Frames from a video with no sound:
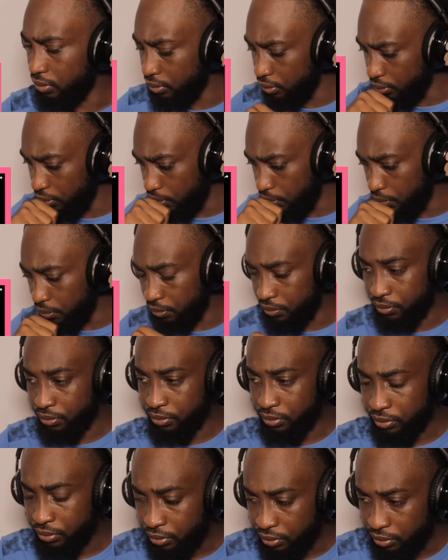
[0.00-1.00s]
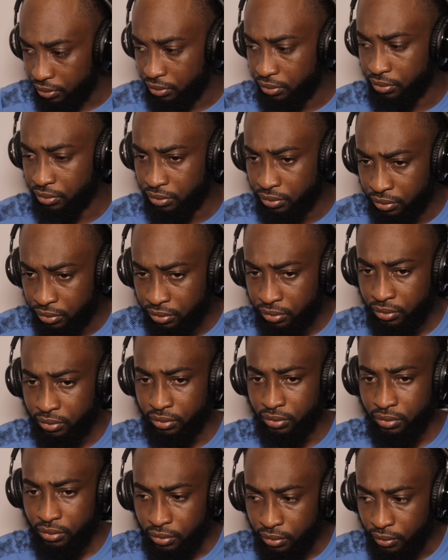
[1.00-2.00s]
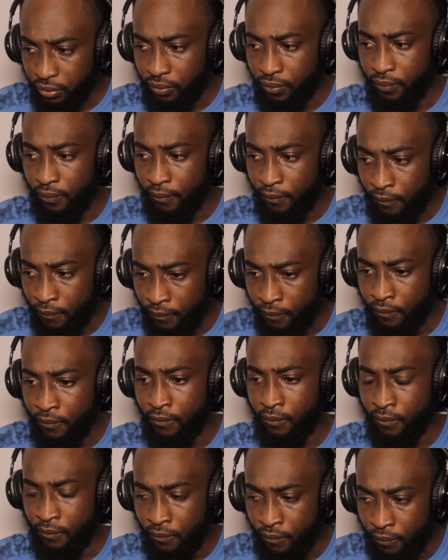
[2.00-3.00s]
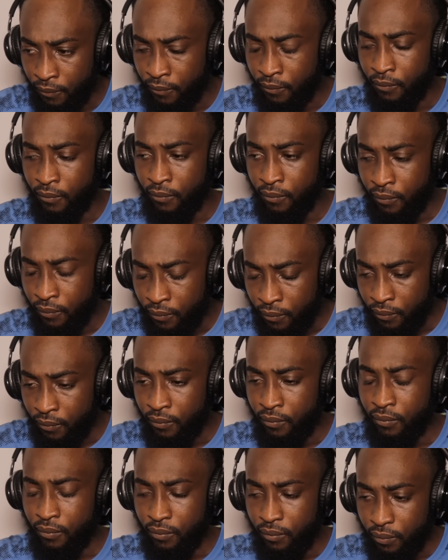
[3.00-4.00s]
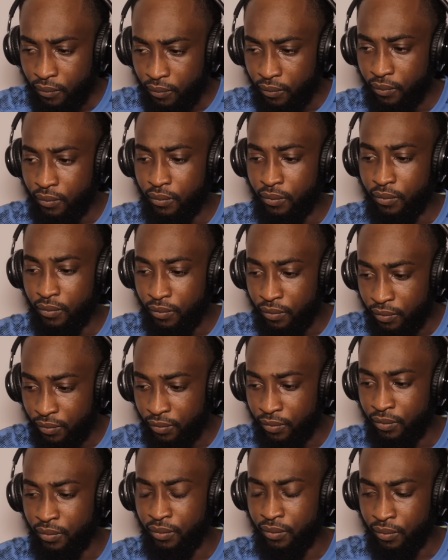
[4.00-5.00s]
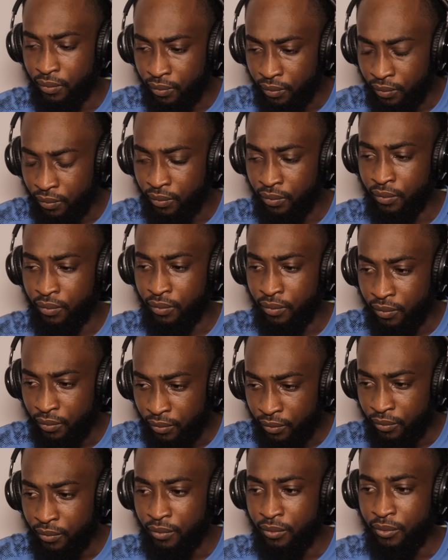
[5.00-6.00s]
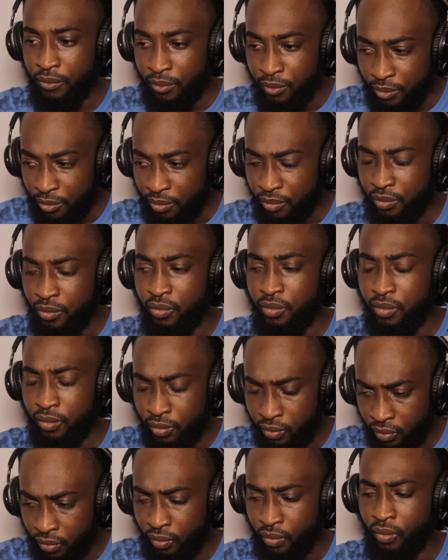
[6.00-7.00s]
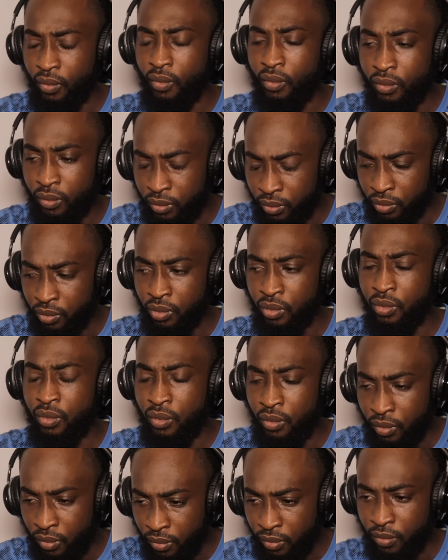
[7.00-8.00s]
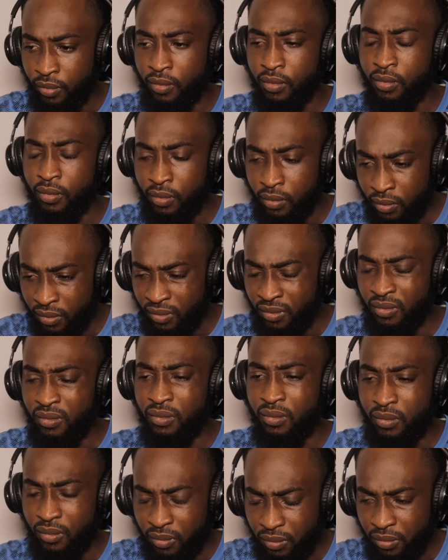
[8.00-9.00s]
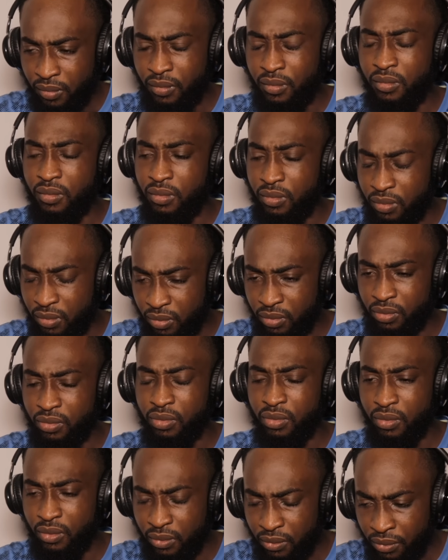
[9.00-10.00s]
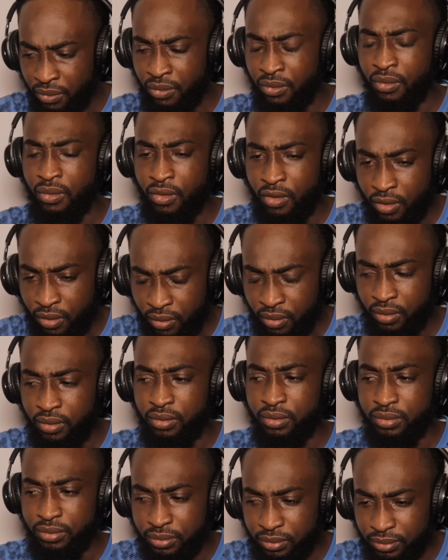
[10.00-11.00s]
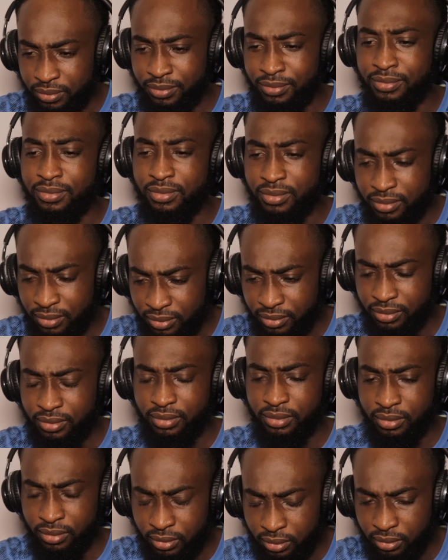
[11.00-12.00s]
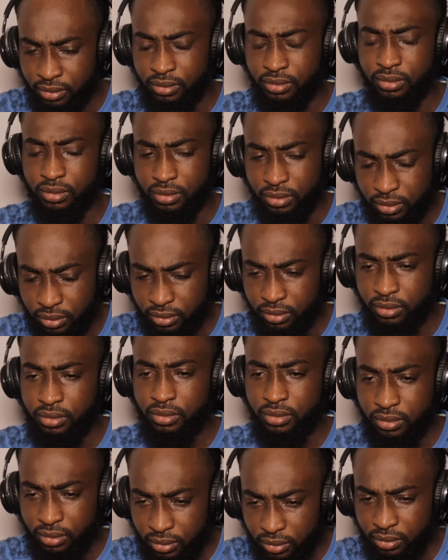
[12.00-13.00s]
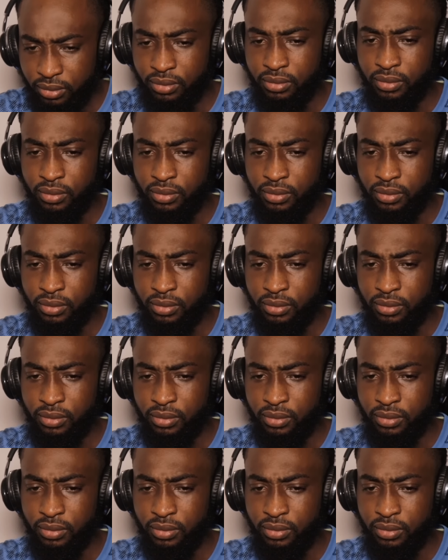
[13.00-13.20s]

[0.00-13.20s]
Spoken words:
Fall. No, be say we know the force, be say we know the hold. No matter how you speak, you know go pass up with you. When you who go lay out, then you me who the video. Overdose, telling me you overdose. Rap songs, overdose, generate our songs. Nemesis, telling me see they stand strong, stand firm. When we say sing, yeah,